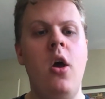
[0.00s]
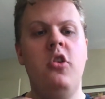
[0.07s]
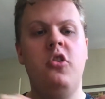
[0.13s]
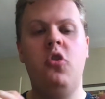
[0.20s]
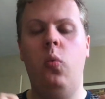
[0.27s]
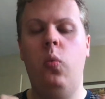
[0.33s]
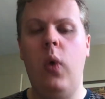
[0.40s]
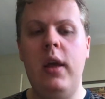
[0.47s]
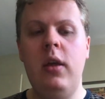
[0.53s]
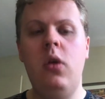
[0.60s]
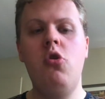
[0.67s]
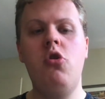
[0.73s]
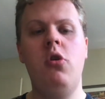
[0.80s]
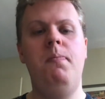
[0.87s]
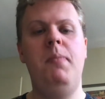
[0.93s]
So what you
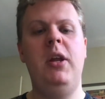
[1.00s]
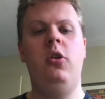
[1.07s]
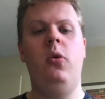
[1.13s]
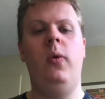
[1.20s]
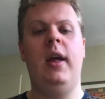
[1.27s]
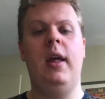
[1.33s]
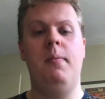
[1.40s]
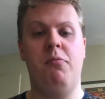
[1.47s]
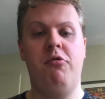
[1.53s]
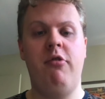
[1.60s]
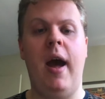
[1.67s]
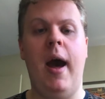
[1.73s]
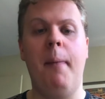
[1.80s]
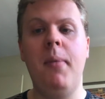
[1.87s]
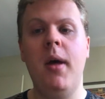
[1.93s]
should be doing in
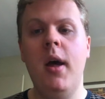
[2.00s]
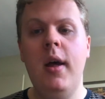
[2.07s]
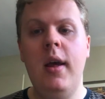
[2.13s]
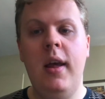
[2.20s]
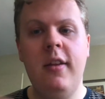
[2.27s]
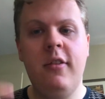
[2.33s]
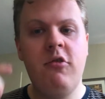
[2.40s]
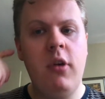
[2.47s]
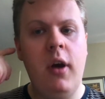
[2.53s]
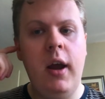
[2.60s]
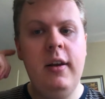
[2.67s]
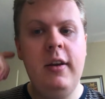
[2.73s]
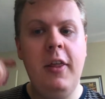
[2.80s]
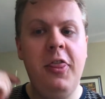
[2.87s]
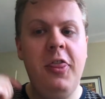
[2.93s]
prep is
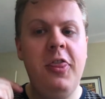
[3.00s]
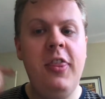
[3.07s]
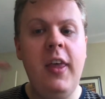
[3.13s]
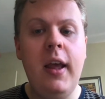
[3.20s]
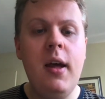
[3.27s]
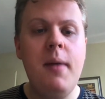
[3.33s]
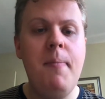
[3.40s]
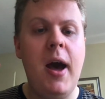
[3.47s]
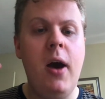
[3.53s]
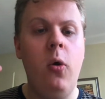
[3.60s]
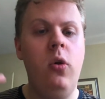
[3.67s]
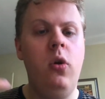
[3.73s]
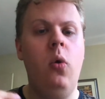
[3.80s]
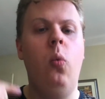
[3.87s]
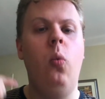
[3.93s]
trying to think about
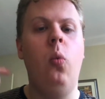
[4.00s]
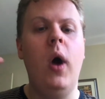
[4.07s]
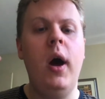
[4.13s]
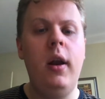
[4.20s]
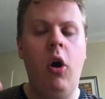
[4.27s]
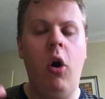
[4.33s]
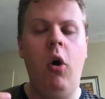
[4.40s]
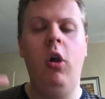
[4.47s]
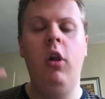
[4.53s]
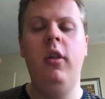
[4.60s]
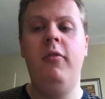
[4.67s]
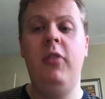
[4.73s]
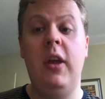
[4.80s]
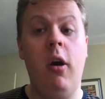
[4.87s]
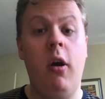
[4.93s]
what all
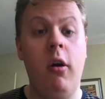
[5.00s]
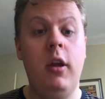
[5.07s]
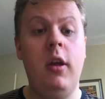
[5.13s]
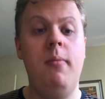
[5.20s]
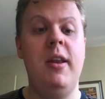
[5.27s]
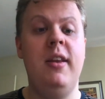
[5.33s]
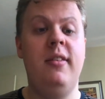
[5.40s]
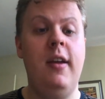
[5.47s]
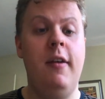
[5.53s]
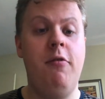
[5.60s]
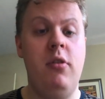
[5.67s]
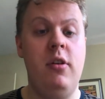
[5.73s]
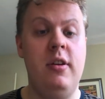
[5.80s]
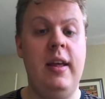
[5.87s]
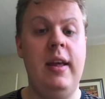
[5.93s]
of the arguments
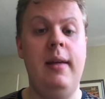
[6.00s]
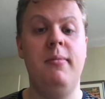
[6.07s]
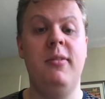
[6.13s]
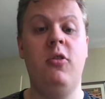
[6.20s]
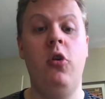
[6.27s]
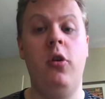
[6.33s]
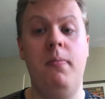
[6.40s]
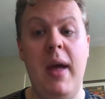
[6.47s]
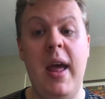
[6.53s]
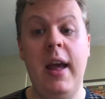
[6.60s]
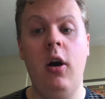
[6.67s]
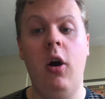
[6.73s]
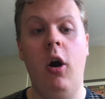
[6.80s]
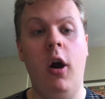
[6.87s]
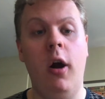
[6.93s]
different teams could make
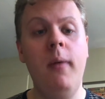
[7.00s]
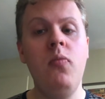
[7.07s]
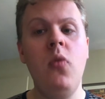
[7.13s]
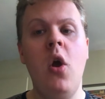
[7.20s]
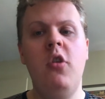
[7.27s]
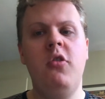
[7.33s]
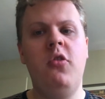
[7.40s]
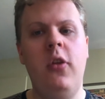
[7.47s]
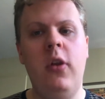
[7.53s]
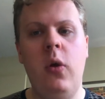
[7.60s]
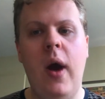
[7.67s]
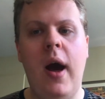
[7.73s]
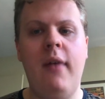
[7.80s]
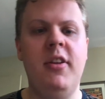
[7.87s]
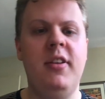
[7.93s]
are, so that you
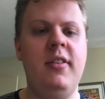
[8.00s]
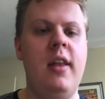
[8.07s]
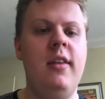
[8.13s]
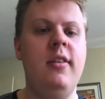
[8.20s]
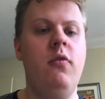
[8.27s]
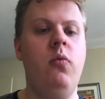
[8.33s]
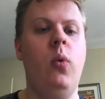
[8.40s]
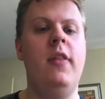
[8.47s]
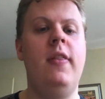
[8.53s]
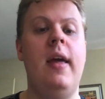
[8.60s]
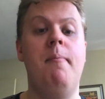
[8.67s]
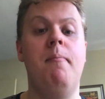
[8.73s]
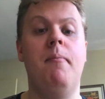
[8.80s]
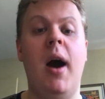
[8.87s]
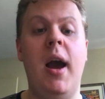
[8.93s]
have a sense of what they
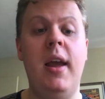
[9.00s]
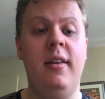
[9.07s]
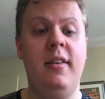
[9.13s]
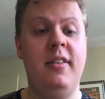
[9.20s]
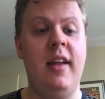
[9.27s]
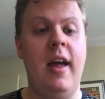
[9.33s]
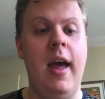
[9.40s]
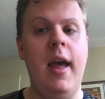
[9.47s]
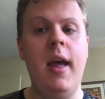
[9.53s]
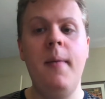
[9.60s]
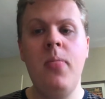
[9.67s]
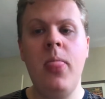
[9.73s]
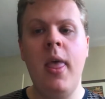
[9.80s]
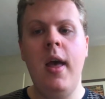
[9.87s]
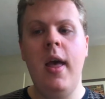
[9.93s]
might say,
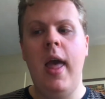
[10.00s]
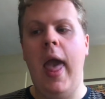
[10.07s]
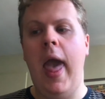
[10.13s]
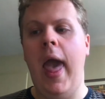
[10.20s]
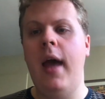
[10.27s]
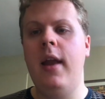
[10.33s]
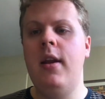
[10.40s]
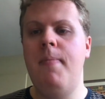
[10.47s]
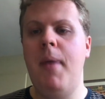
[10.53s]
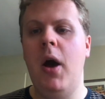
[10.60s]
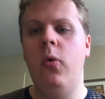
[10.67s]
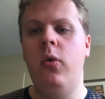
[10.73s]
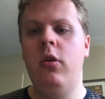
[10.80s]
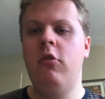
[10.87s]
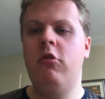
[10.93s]
and
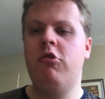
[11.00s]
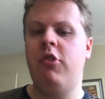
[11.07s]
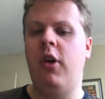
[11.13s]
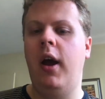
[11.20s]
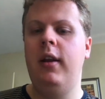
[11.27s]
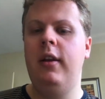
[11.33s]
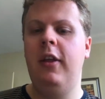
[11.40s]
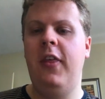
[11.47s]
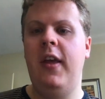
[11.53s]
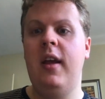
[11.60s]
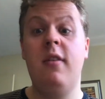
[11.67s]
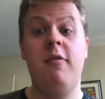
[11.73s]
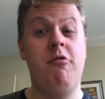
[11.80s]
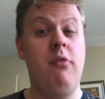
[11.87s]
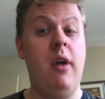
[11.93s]
about trying to think
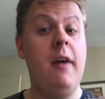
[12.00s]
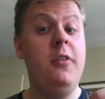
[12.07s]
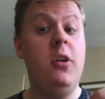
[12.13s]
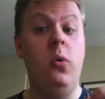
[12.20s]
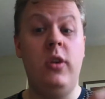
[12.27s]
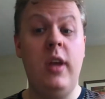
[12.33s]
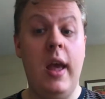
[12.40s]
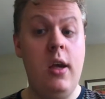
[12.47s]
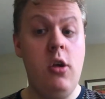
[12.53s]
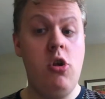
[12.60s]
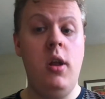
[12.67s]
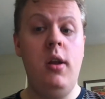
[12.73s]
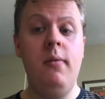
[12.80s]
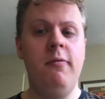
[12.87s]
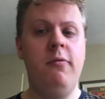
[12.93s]
of
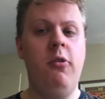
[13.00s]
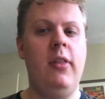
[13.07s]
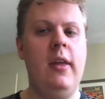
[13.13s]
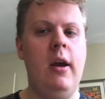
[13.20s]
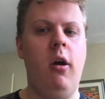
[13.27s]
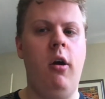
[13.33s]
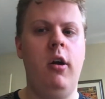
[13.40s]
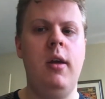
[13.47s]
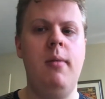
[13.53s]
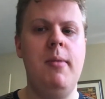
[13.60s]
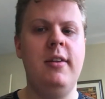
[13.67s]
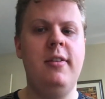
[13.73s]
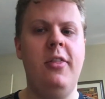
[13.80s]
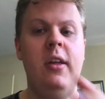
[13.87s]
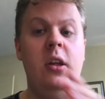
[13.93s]
refutation for the
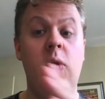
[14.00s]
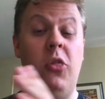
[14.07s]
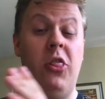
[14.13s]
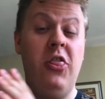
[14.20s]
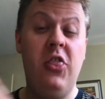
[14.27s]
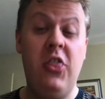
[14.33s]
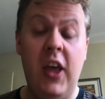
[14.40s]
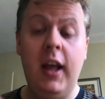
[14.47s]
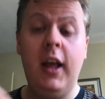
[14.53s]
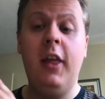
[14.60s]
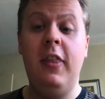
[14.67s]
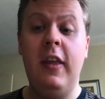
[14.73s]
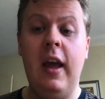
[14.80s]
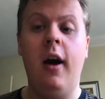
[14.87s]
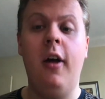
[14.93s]
arguments that you think
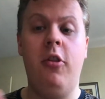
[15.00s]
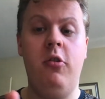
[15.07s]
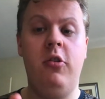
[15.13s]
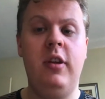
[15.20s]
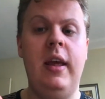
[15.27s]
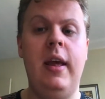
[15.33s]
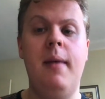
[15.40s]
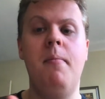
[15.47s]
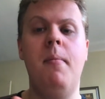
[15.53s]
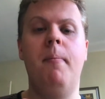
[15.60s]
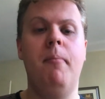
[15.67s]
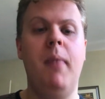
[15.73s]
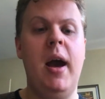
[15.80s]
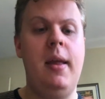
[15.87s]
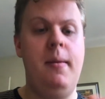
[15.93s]
the other team
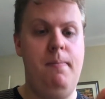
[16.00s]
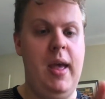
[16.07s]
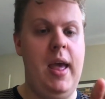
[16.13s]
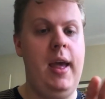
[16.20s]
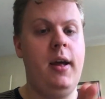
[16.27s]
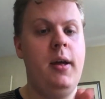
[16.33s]
might make.